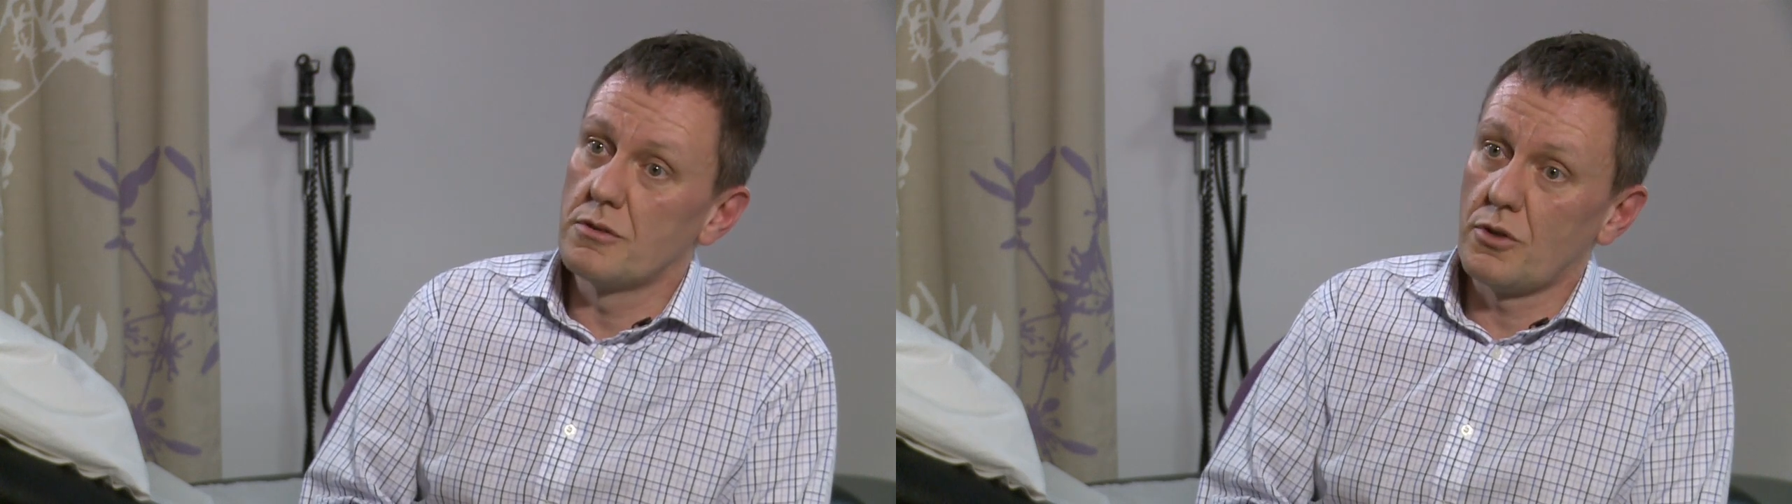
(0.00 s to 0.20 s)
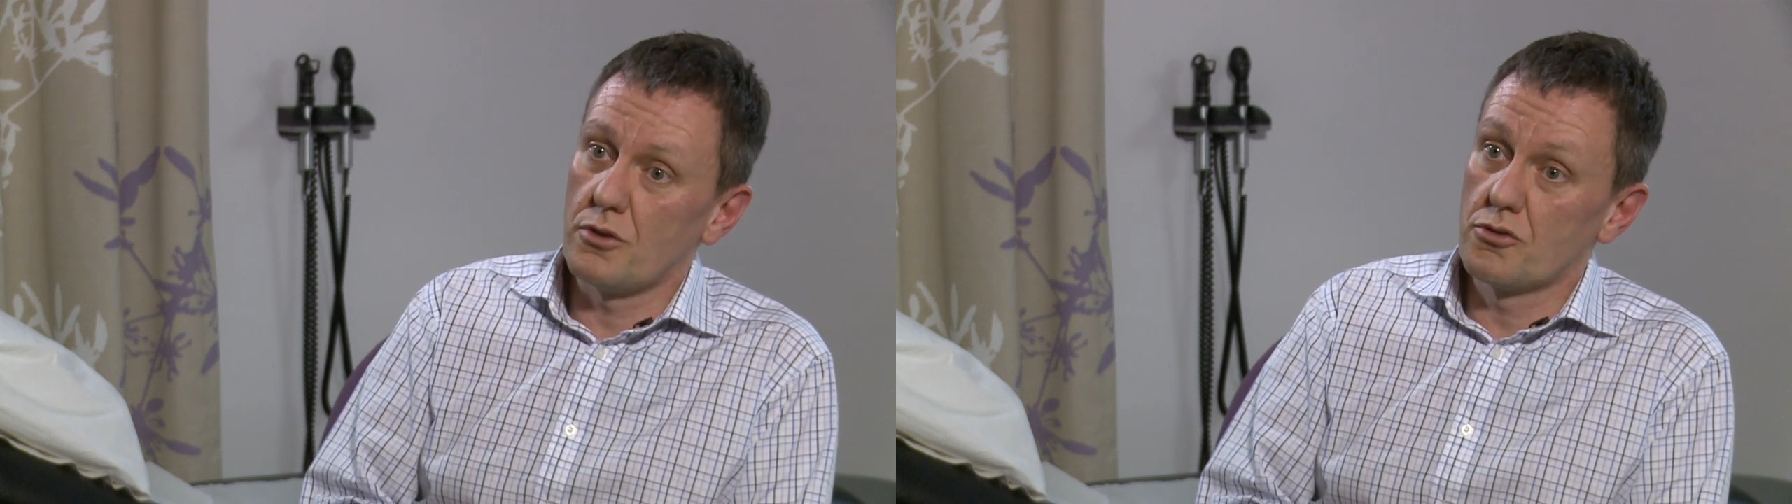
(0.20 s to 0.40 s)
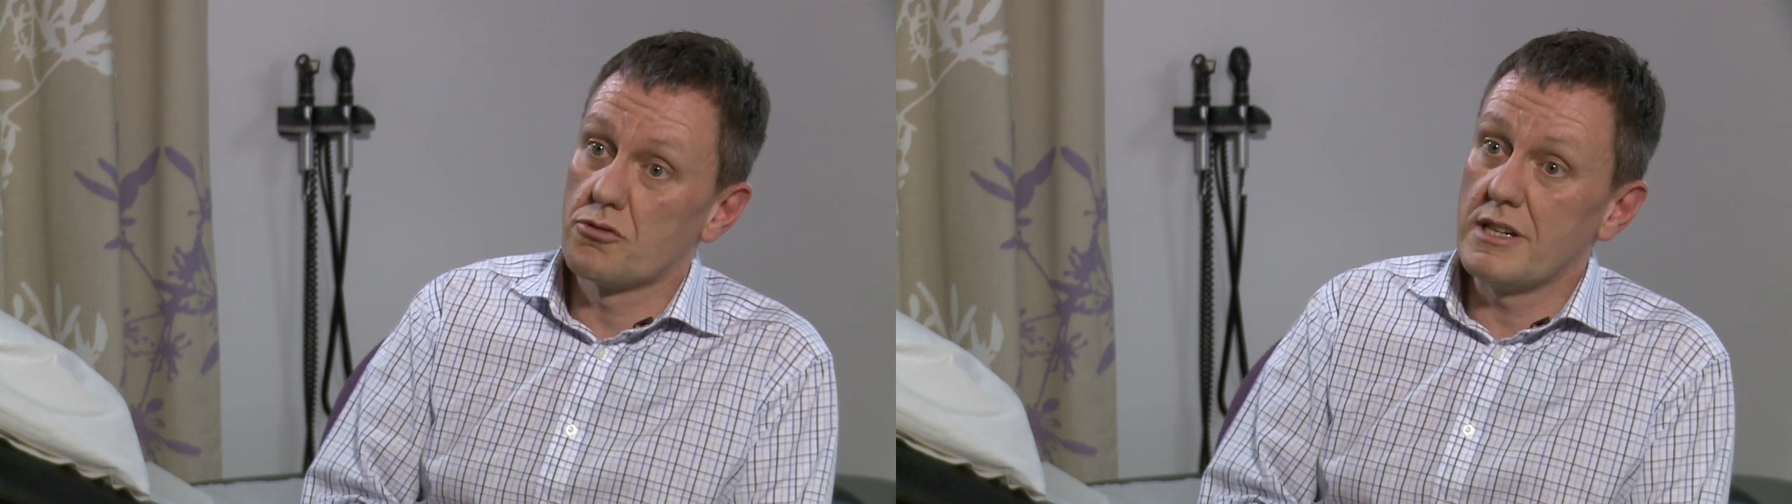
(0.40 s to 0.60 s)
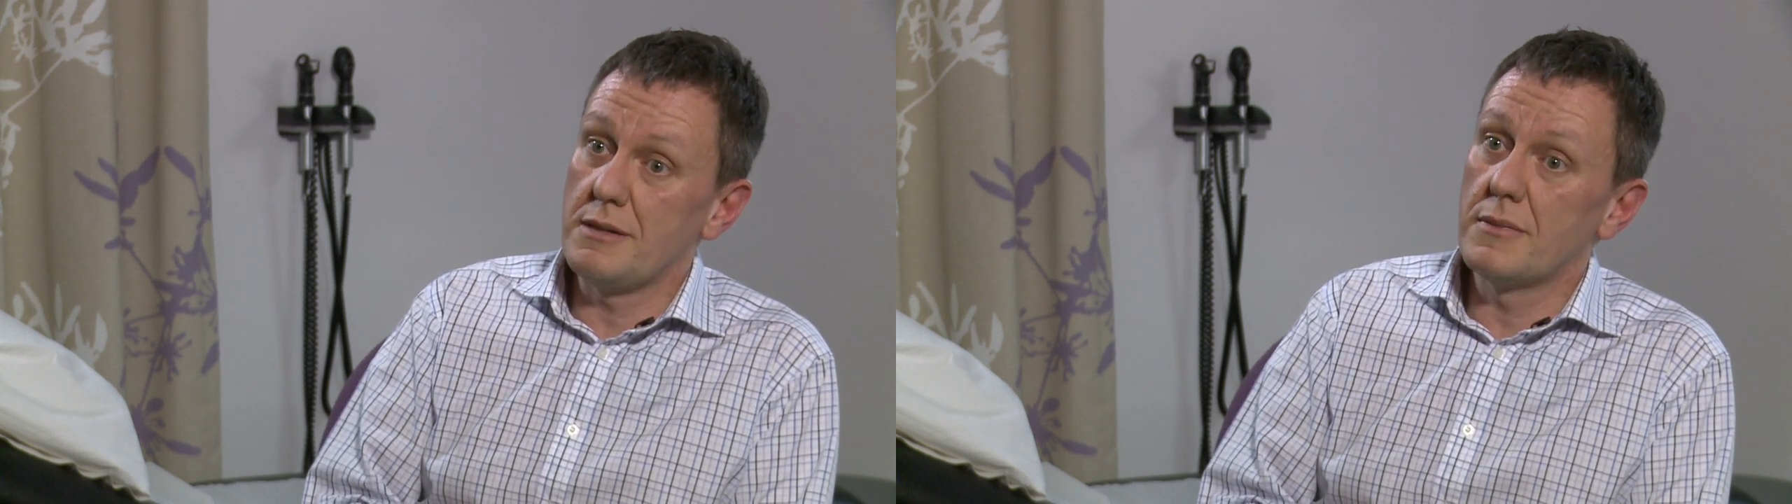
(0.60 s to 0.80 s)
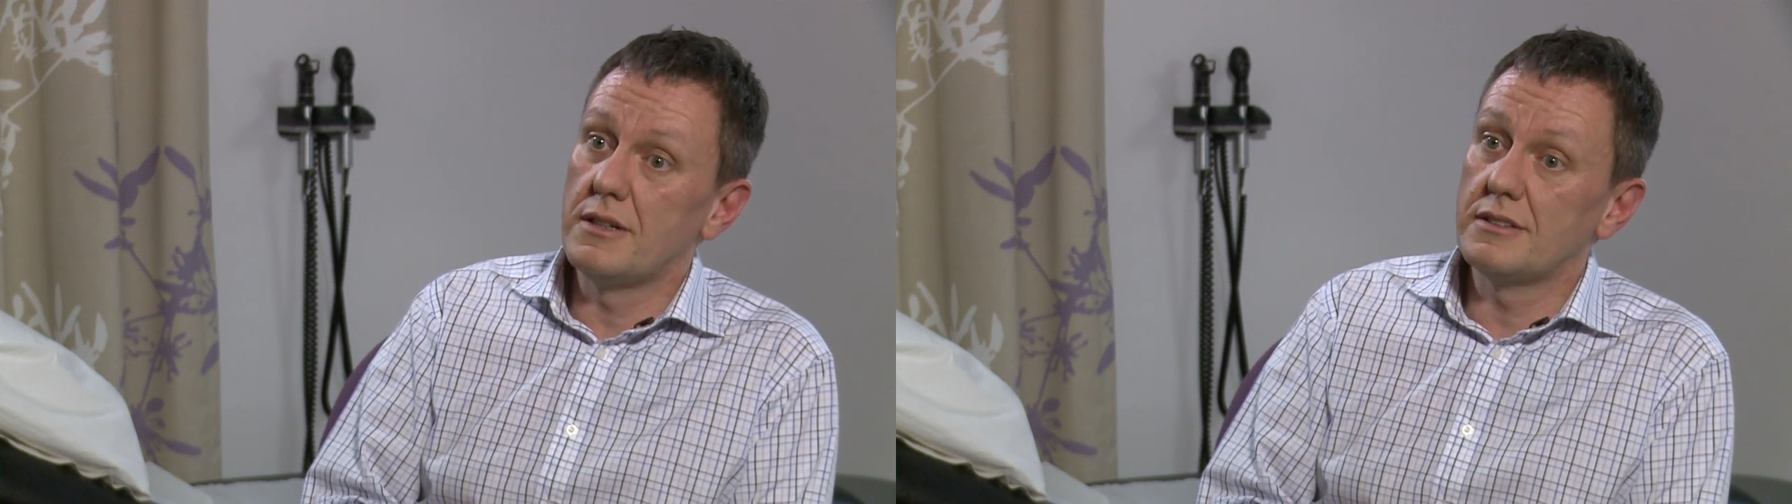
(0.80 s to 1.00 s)
and what
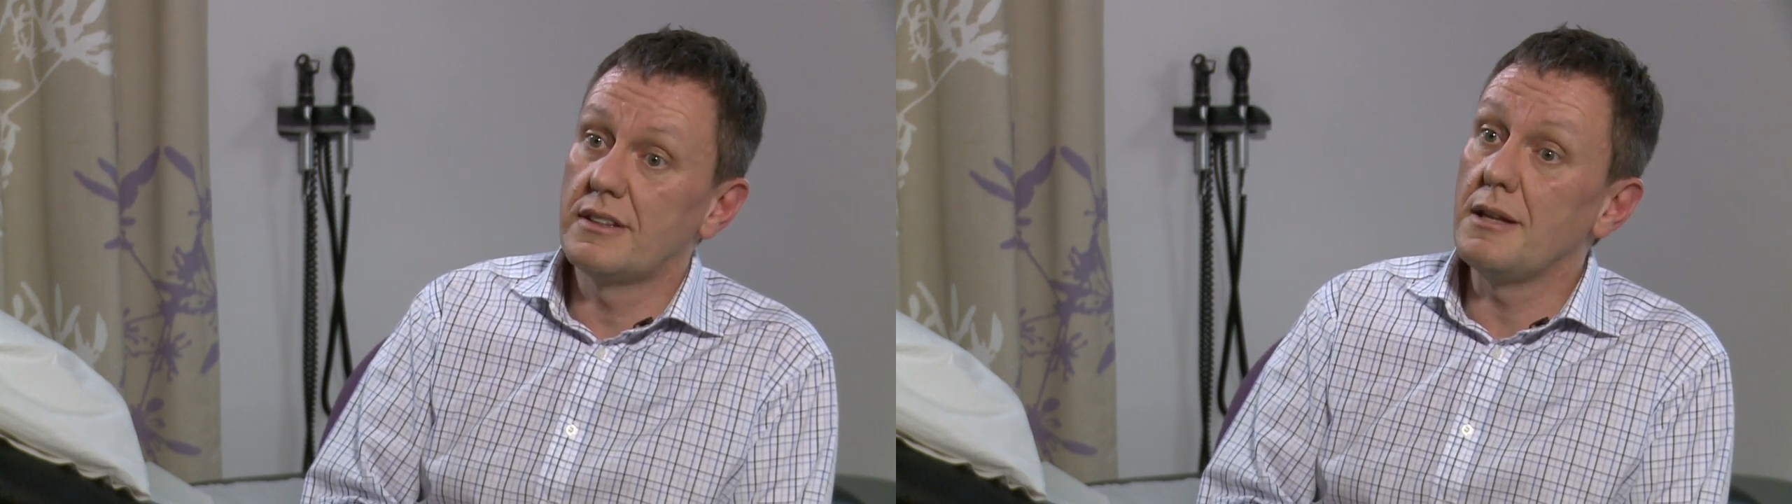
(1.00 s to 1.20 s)
treatments